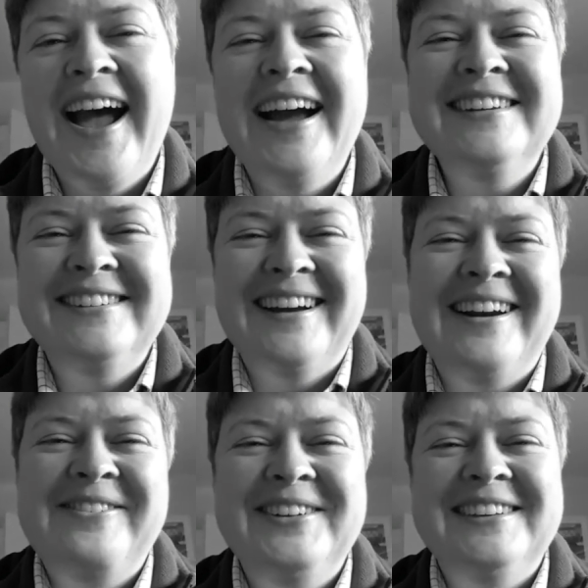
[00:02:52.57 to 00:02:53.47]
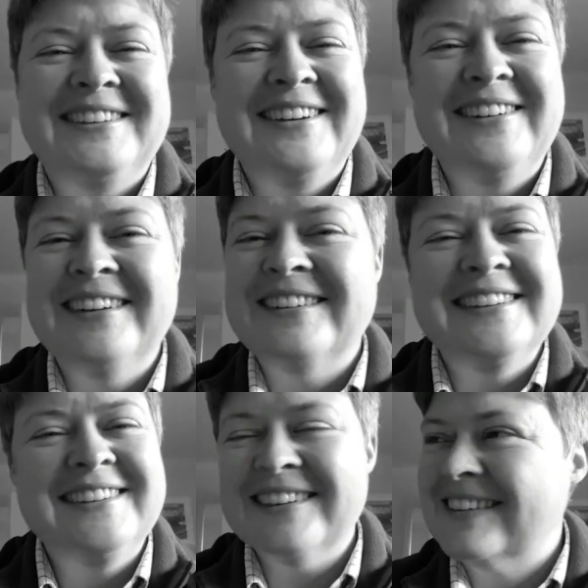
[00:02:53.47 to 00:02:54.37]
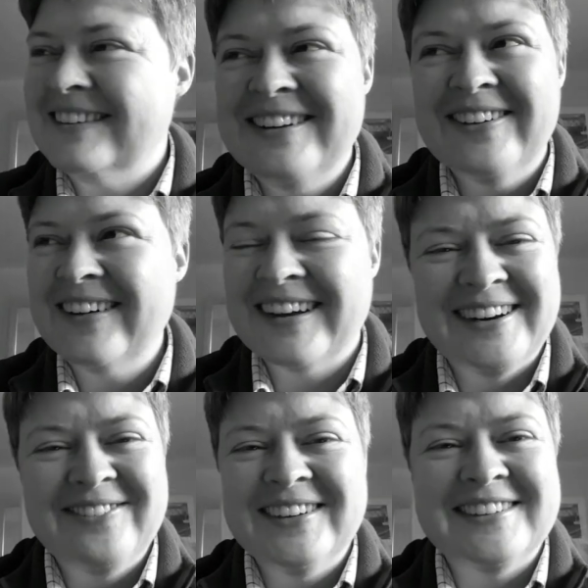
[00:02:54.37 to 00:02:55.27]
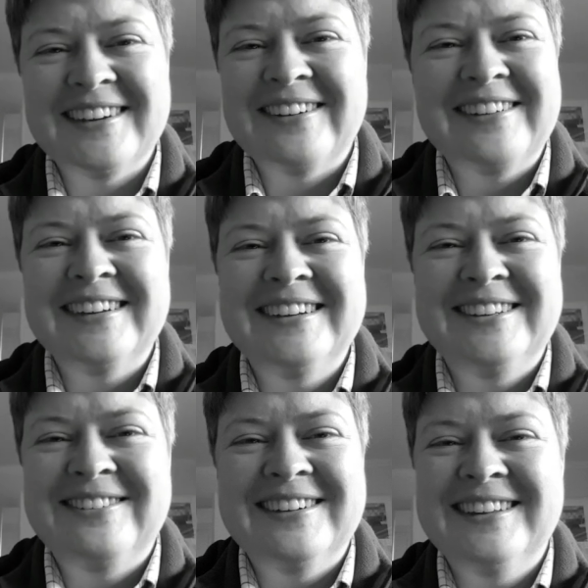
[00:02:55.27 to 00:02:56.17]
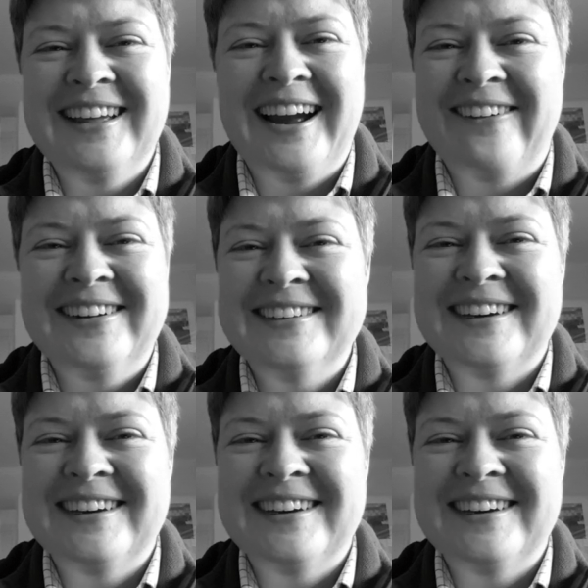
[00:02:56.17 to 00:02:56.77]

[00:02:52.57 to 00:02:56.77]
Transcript: I'm trying to be serious. This is not going to be serious with Harry,